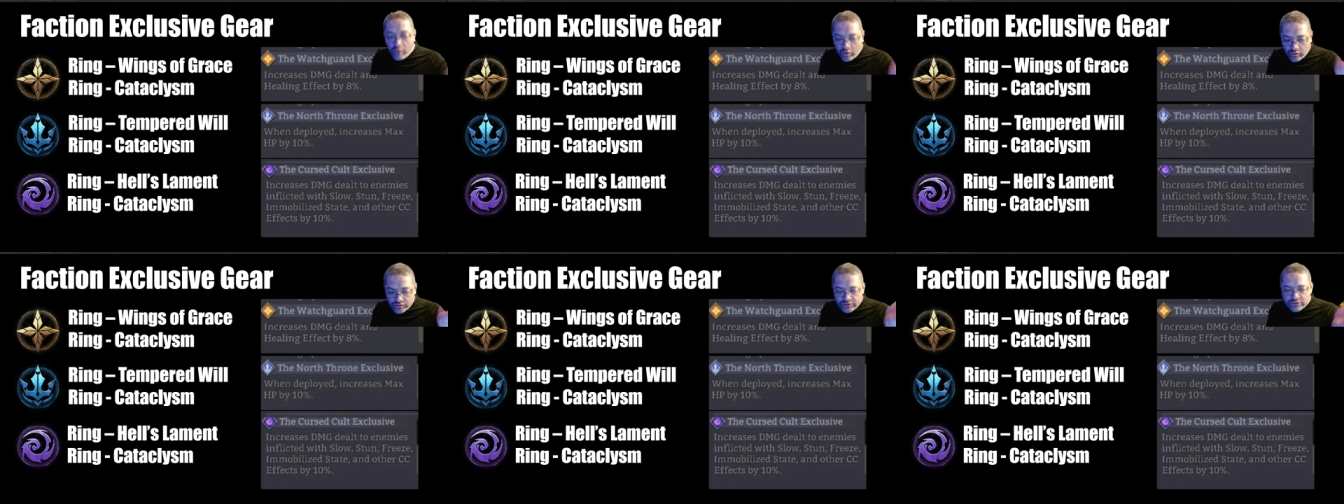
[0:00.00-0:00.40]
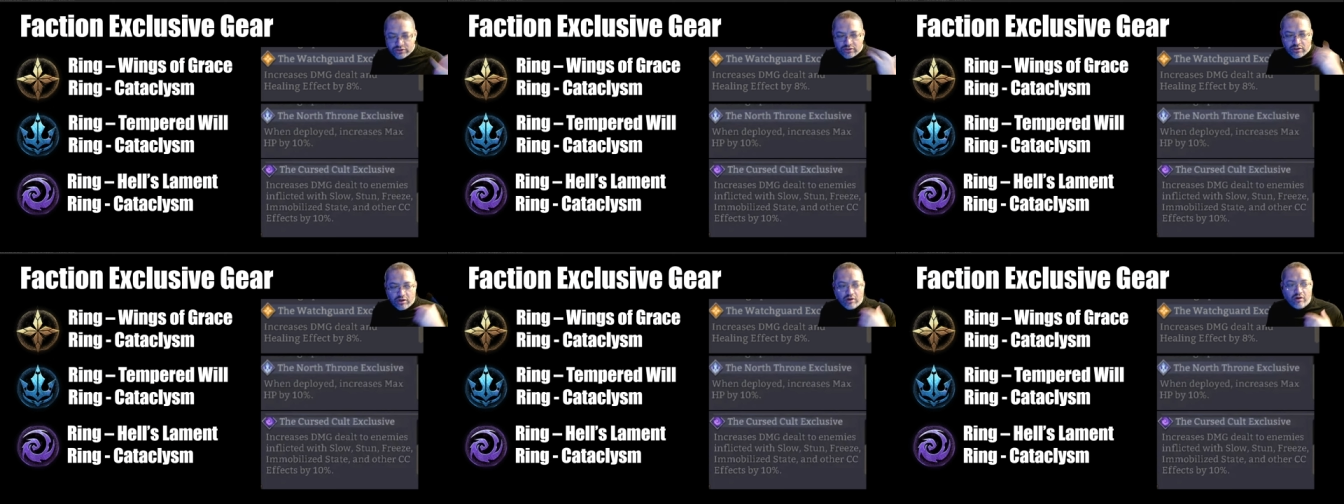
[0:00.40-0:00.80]

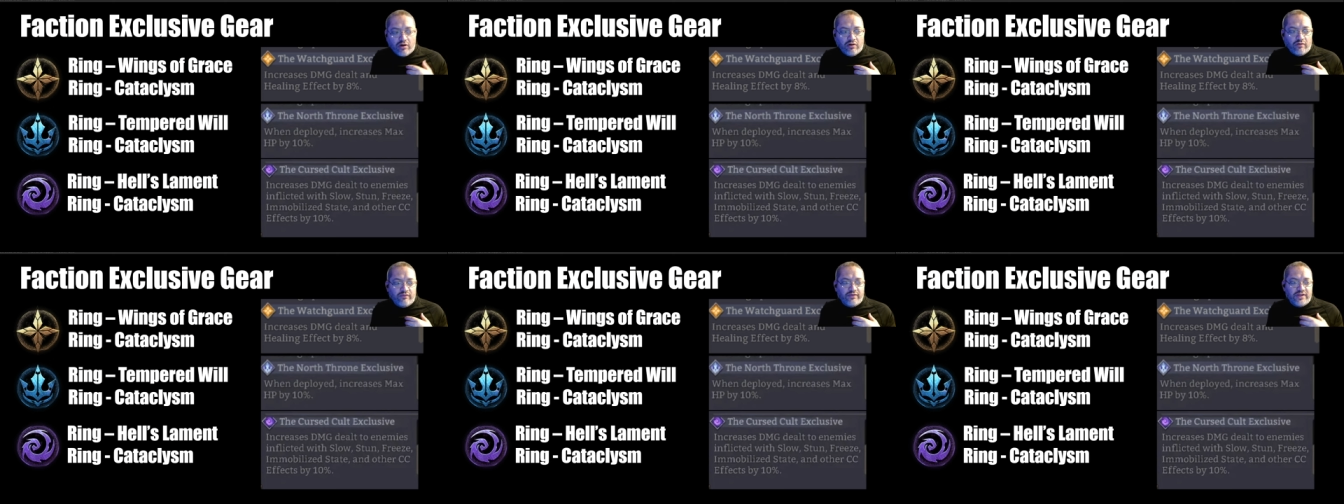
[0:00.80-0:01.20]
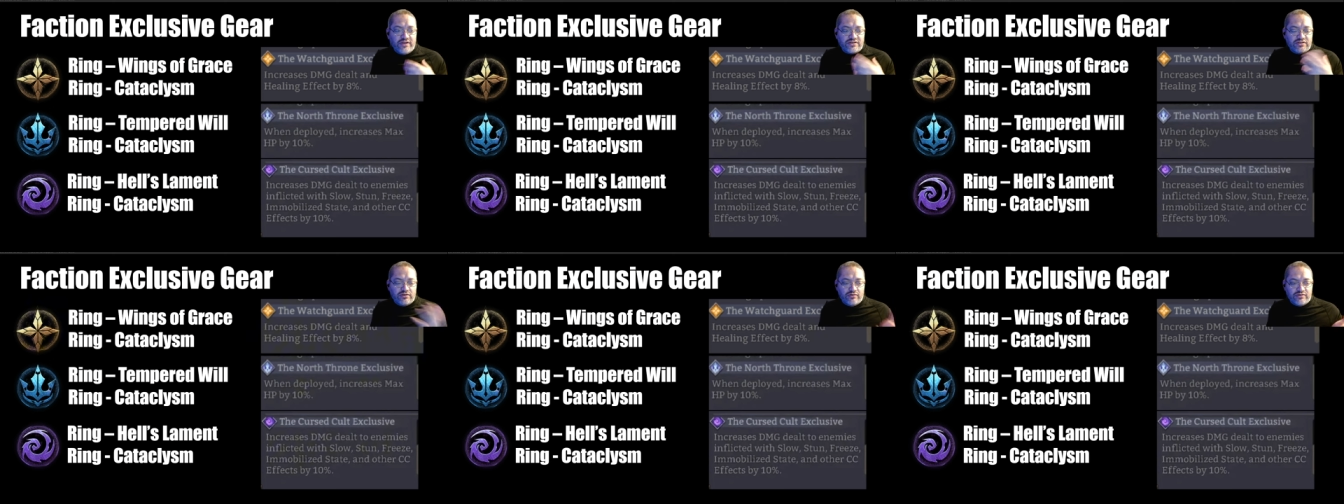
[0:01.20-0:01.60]
most of the
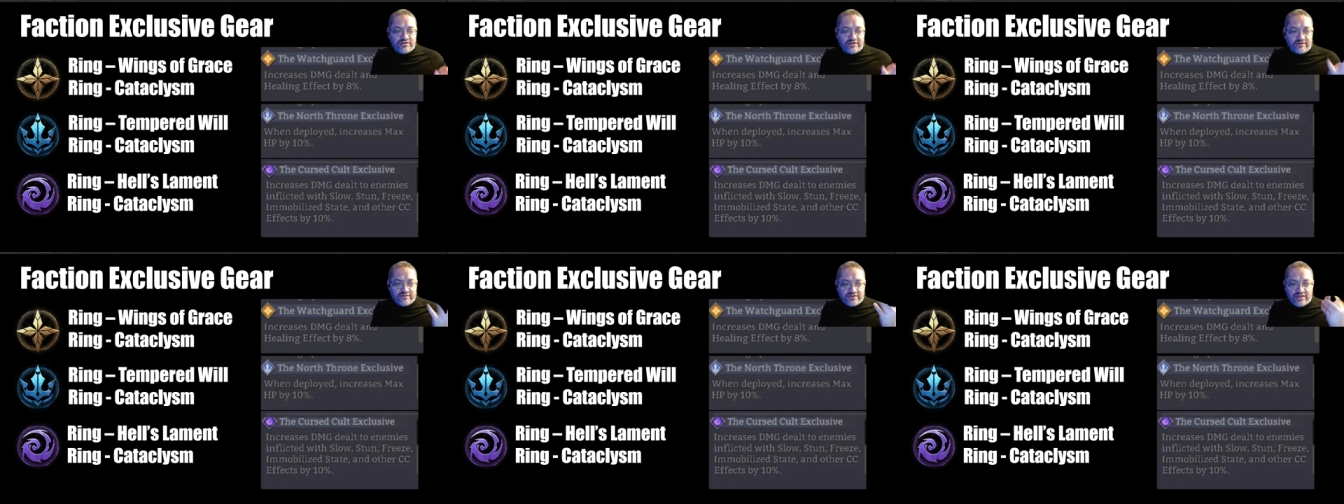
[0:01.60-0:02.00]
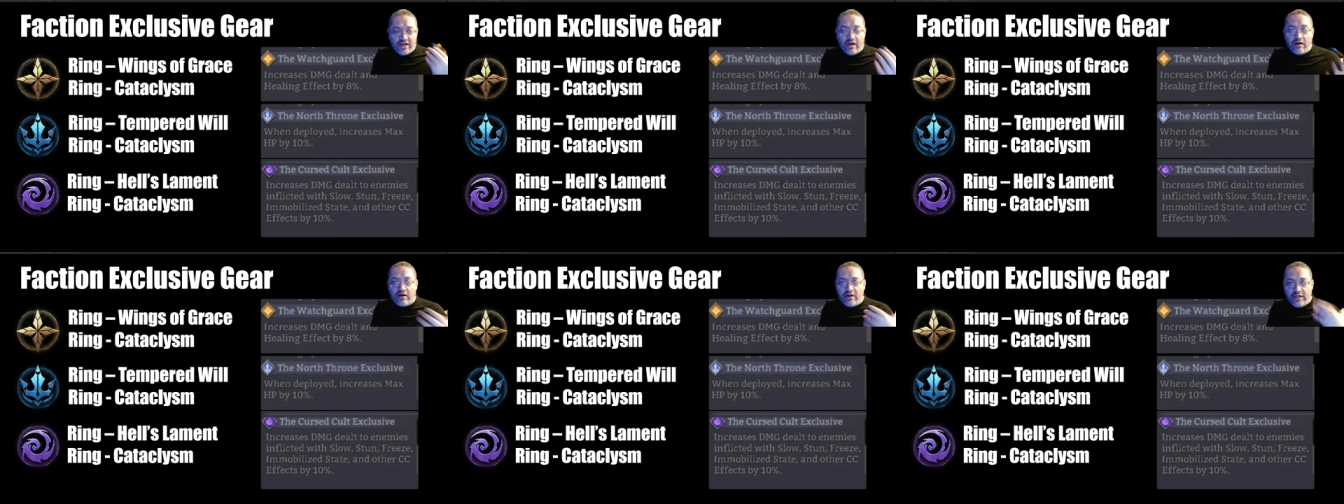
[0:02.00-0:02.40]
exclusives
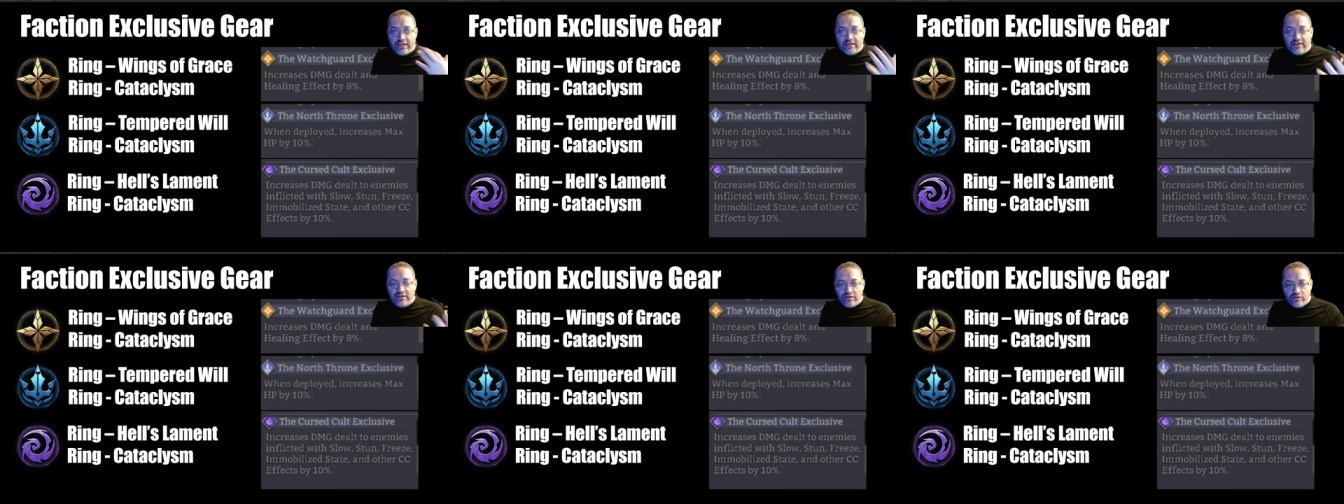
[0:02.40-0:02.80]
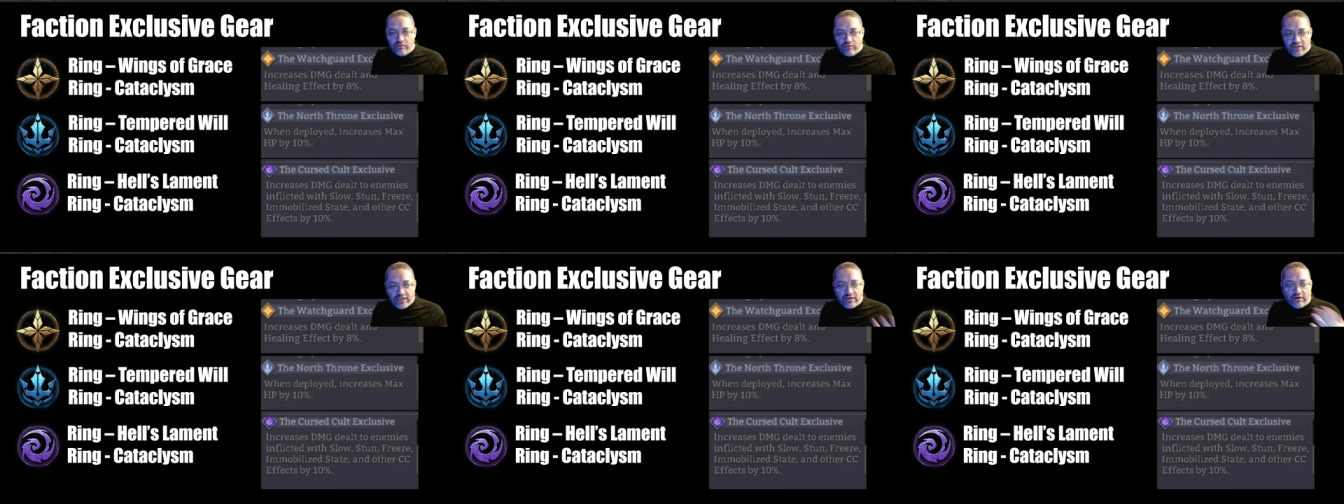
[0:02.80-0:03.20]
are in the
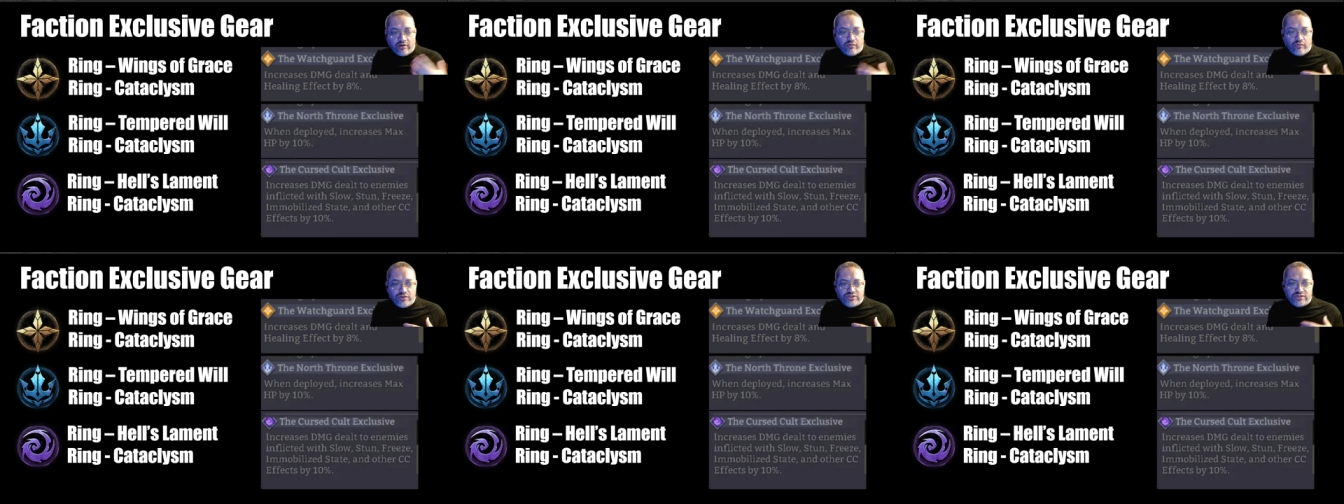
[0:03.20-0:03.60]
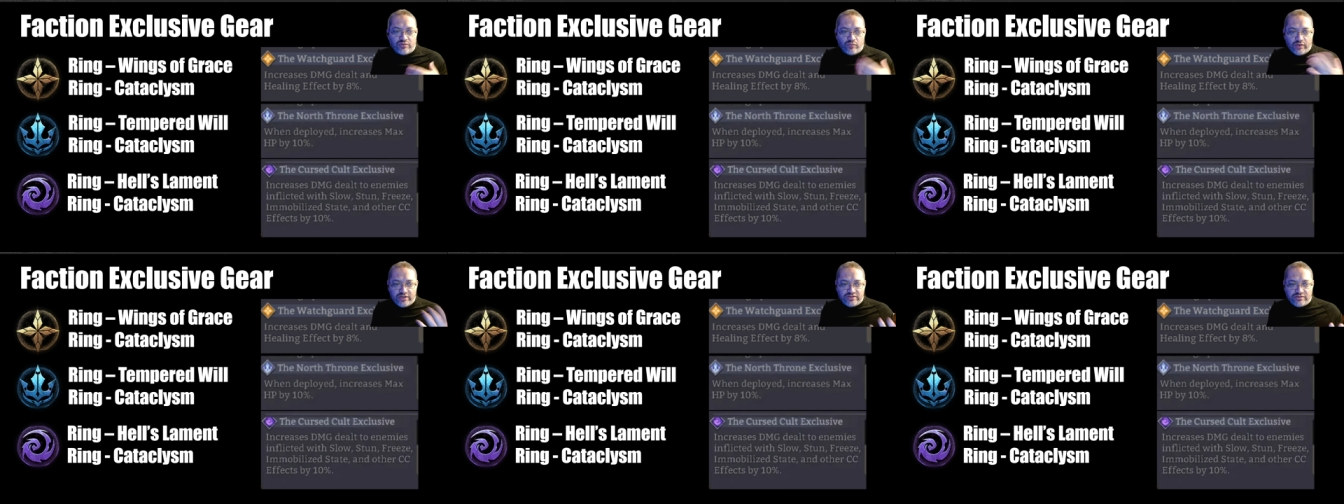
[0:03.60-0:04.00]
new gear, which
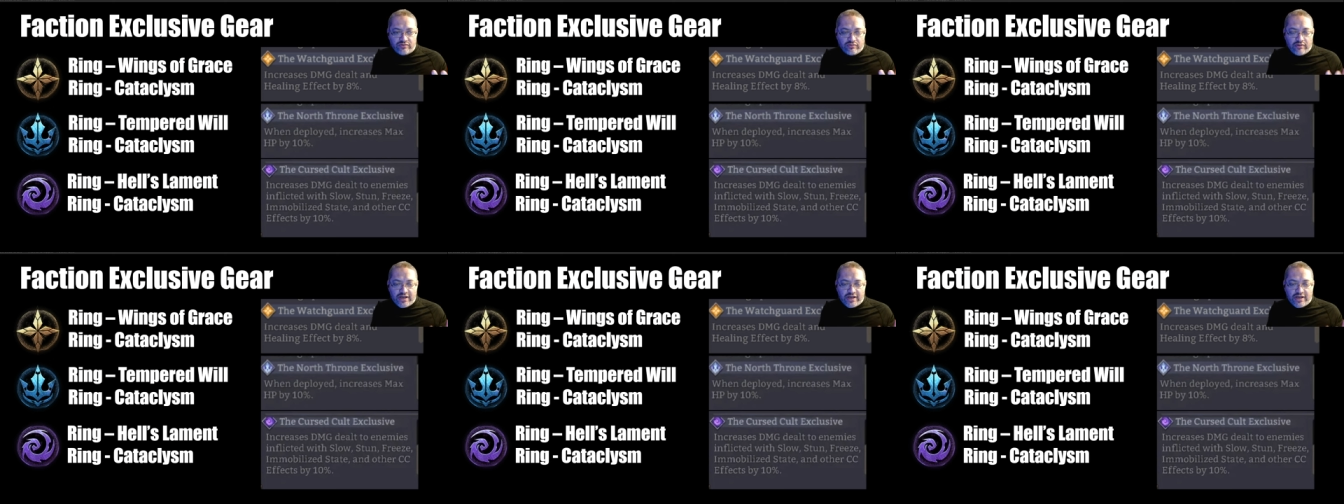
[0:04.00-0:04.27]
are Wings of